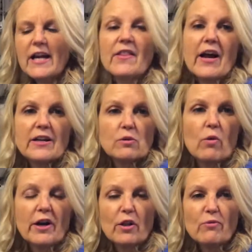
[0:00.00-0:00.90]
and that is
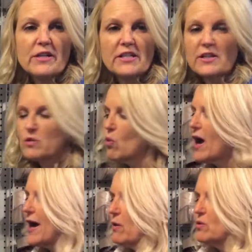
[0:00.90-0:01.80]
one of the reasons
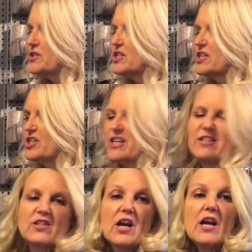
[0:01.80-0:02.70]
why I would
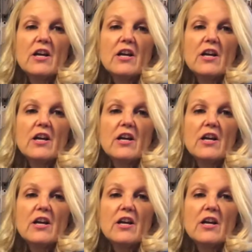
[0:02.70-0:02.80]
suggest